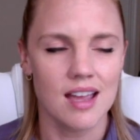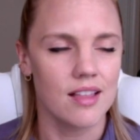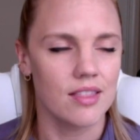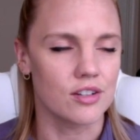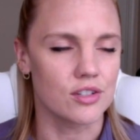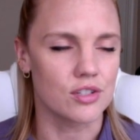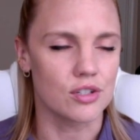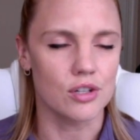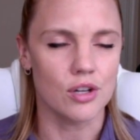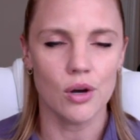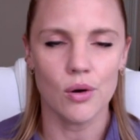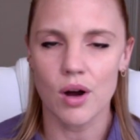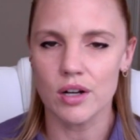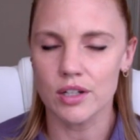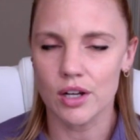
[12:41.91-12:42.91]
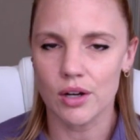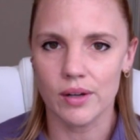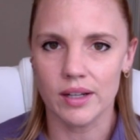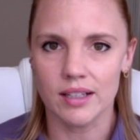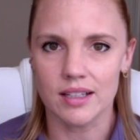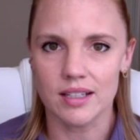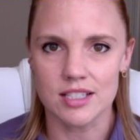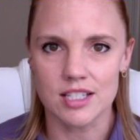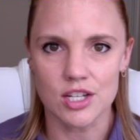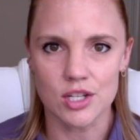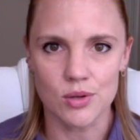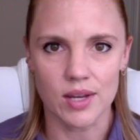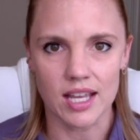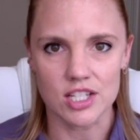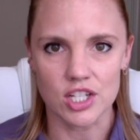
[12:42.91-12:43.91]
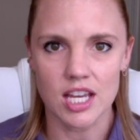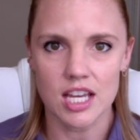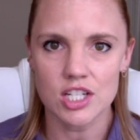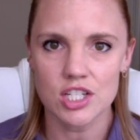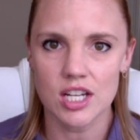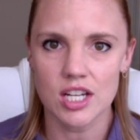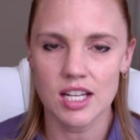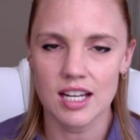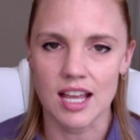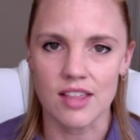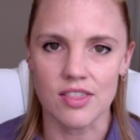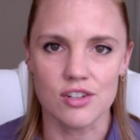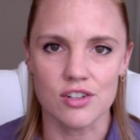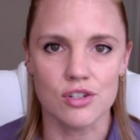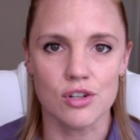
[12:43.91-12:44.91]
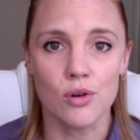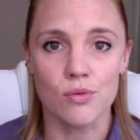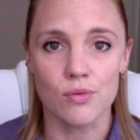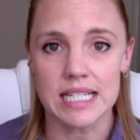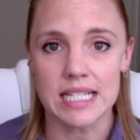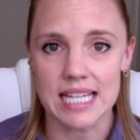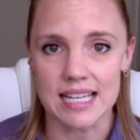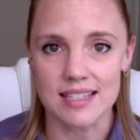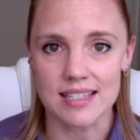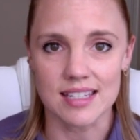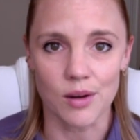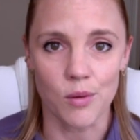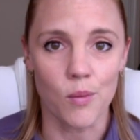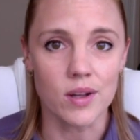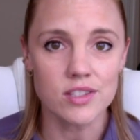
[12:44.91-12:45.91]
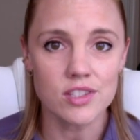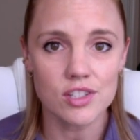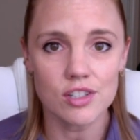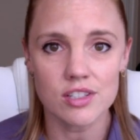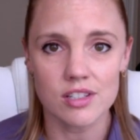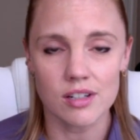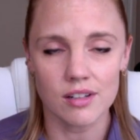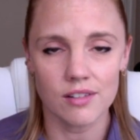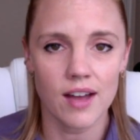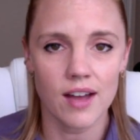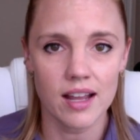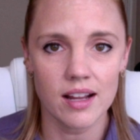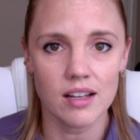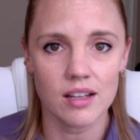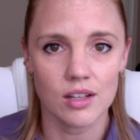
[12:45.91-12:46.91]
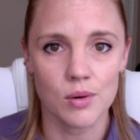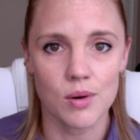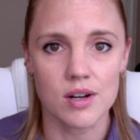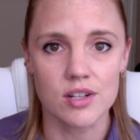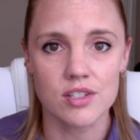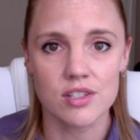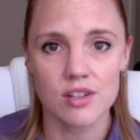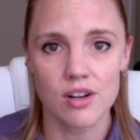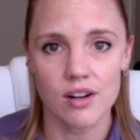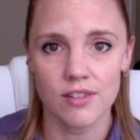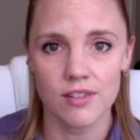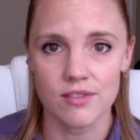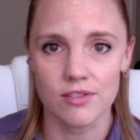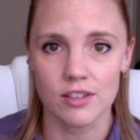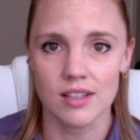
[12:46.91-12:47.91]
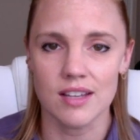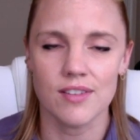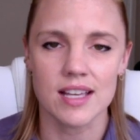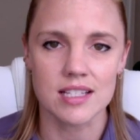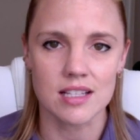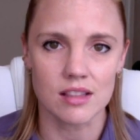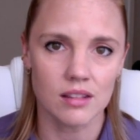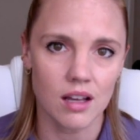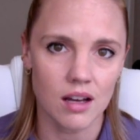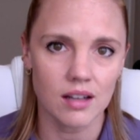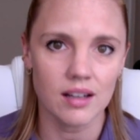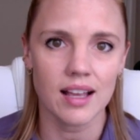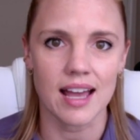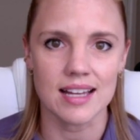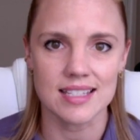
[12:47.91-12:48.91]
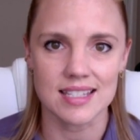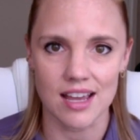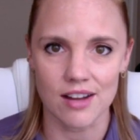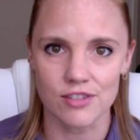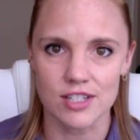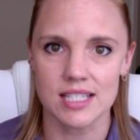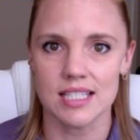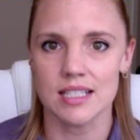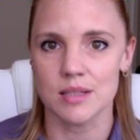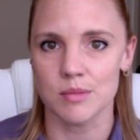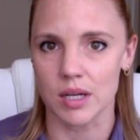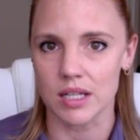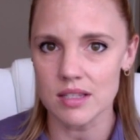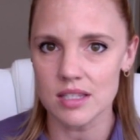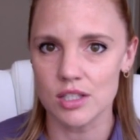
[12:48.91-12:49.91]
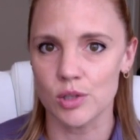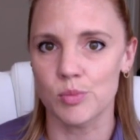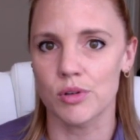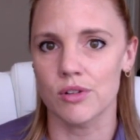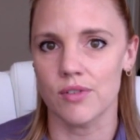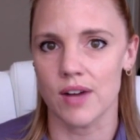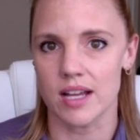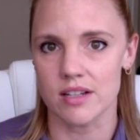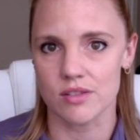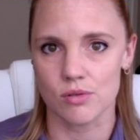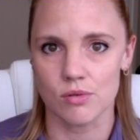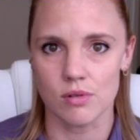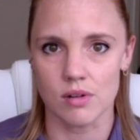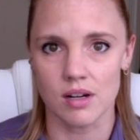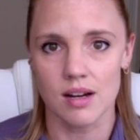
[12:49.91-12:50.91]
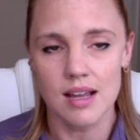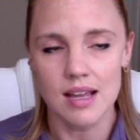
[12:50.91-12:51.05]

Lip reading: There's no ongoing continuing education and there's no retesting. Once you're certified, you are certified for life as long as every 6 months you provide a score.